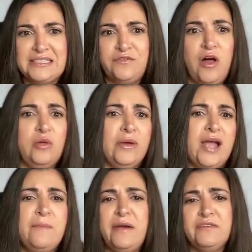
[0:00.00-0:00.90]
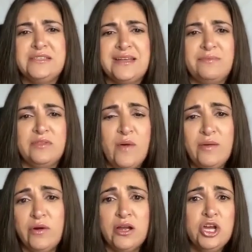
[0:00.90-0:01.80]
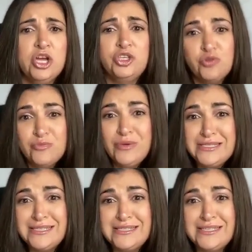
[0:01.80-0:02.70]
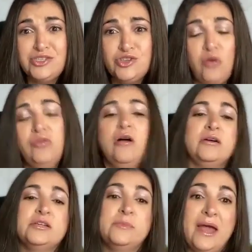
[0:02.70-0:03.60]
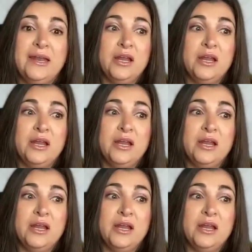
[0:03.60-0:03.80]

following up every step of the way, where your business is no longer dependent